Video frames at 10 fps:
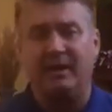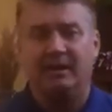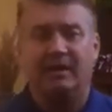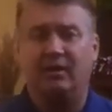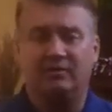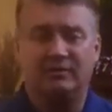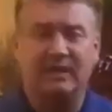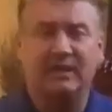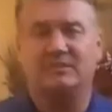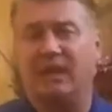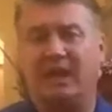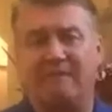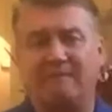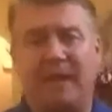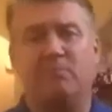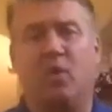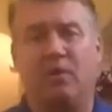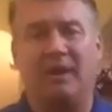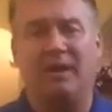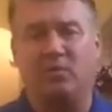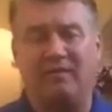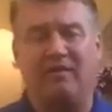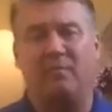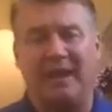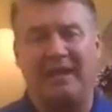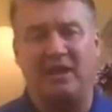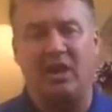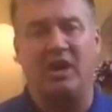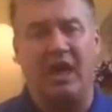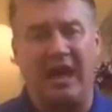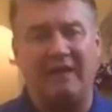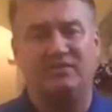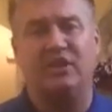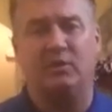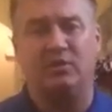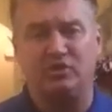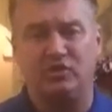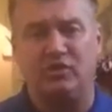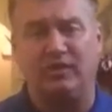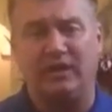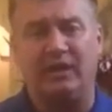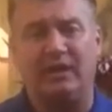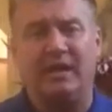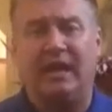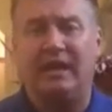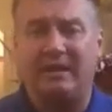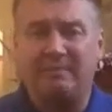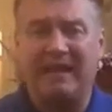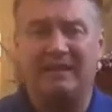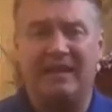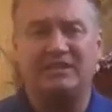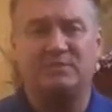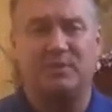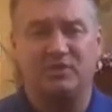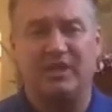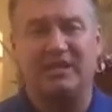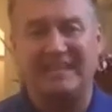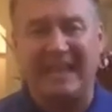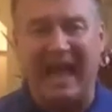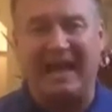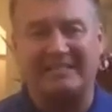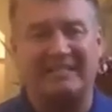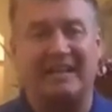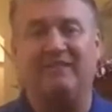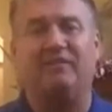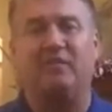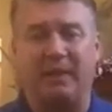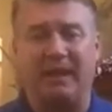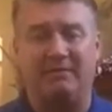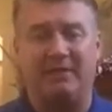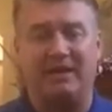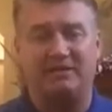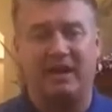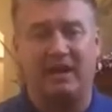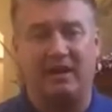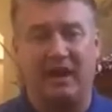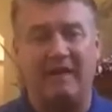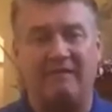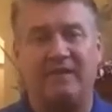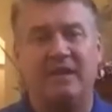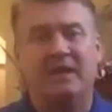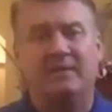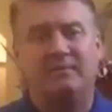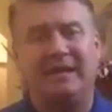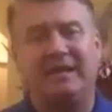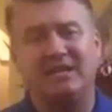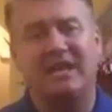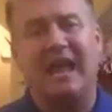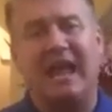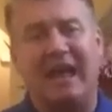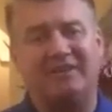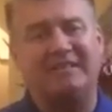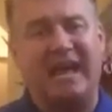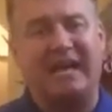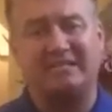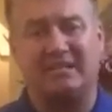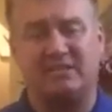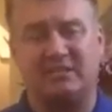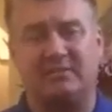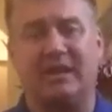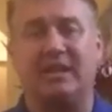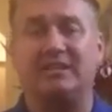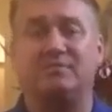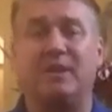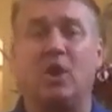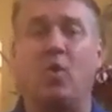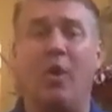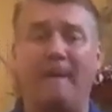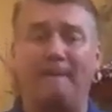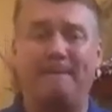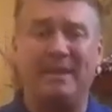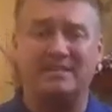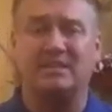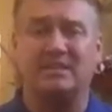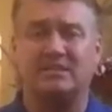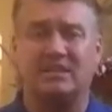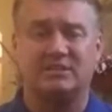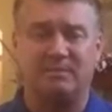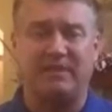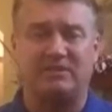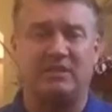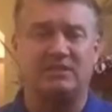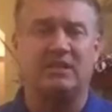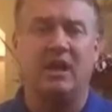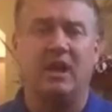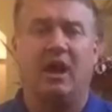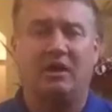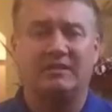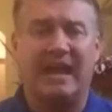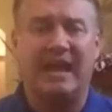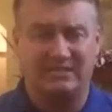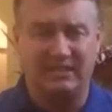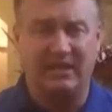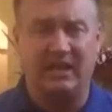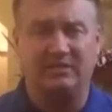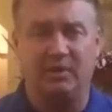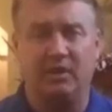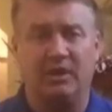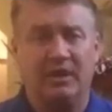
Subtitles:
You know, Denise and I have made more money than we've ever made in our lives here with Juuva, and I pay a less % tax than I've ever paid in my entire life because I have a tax system, and it lets me know what business expenses are tax deductible.